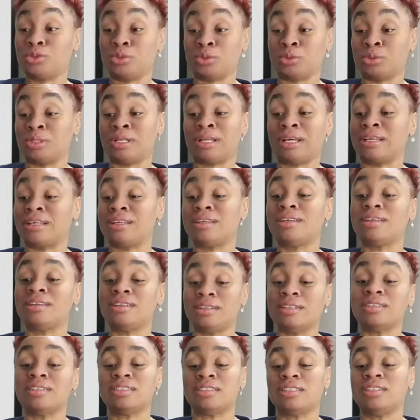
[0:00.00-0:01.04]
good like
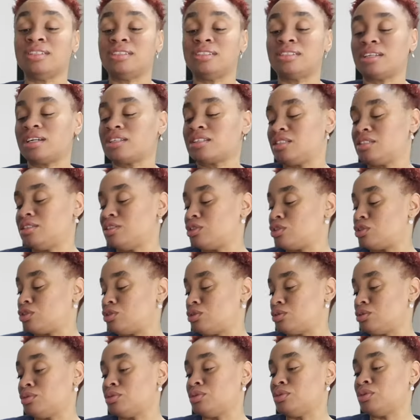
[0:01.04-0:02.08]
it is actually
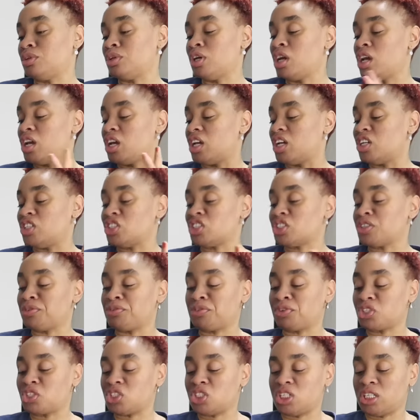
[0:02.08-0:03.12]
so good it's just
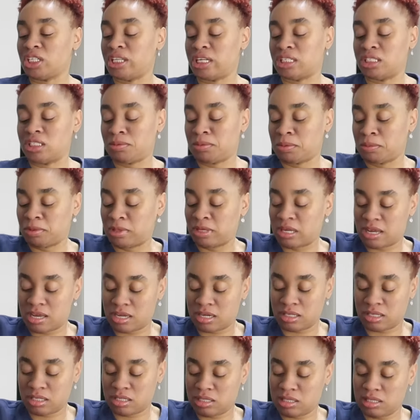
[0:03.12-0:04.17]
unfortunate that these people are
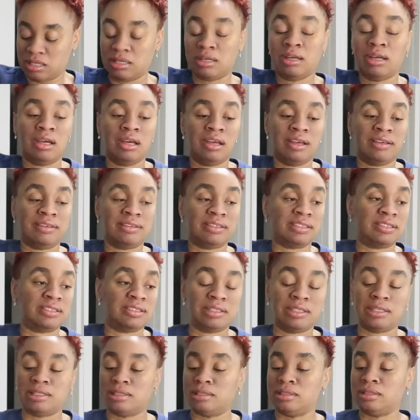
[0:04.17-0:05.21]
actually
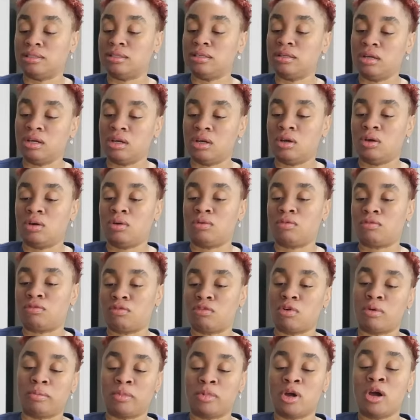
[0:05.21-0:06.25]
stealing
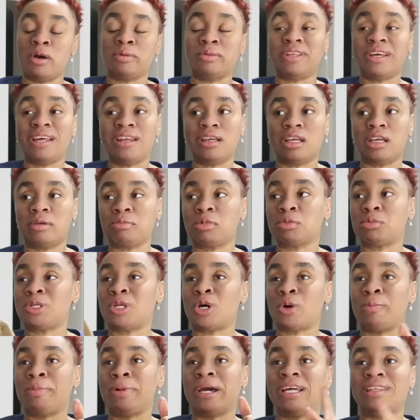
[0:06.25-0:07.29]
from then again people
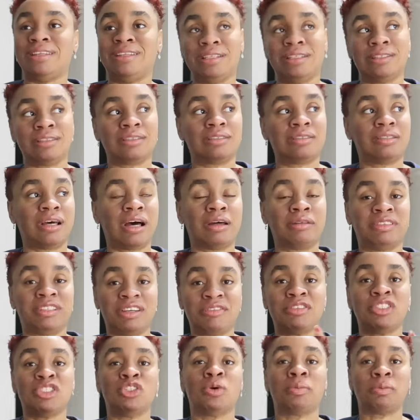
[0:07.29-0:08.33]
that will buy this are
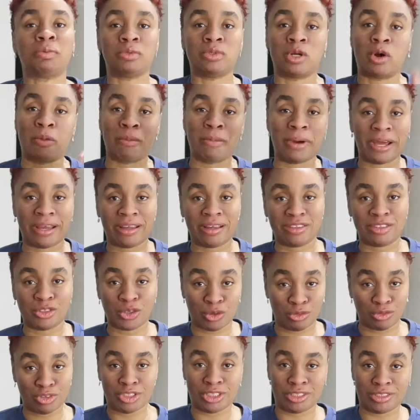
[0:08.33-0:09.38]
definitely not people that will buy the
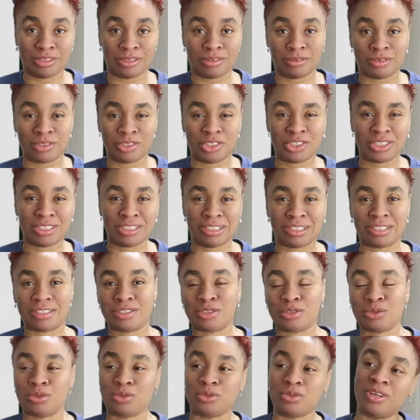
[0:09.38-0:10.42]
original chicken
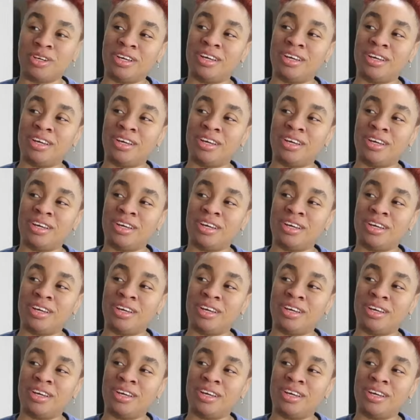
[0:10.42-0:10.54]
so